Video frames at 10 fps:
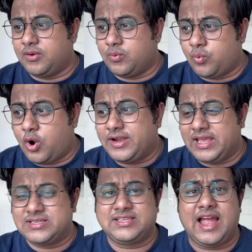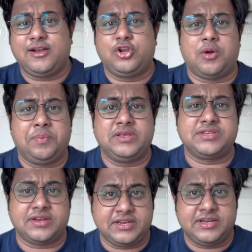what exact topics
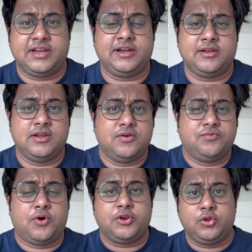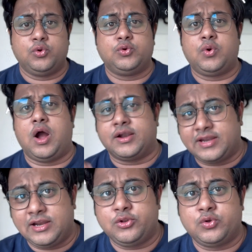are needed for you to
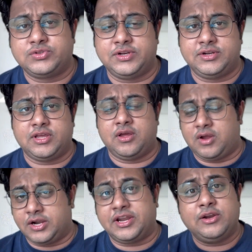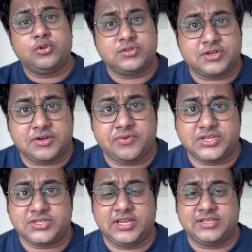attend those
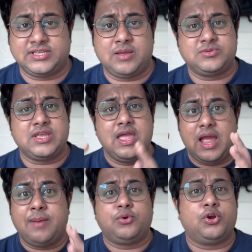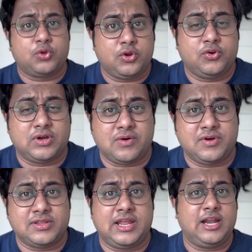certification exams, I'm not going to cover
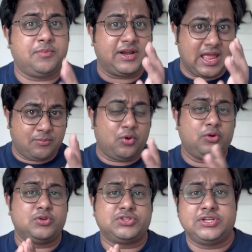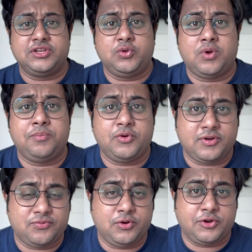that, but I'm going to share you a
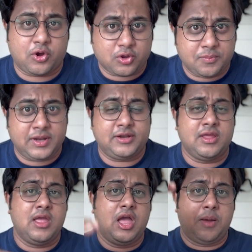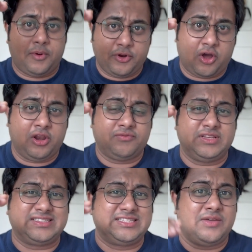beautiful document about all of
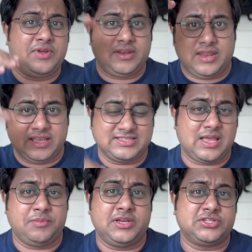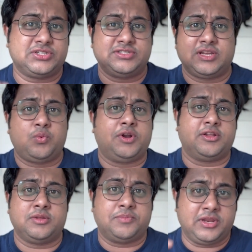these 7 examinations and what are
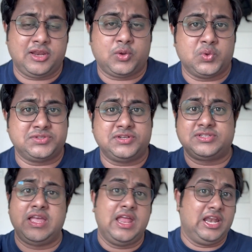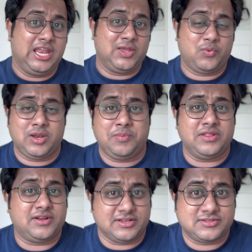the prerequisites. Link will be in
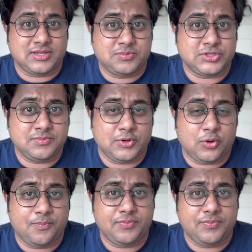the description below.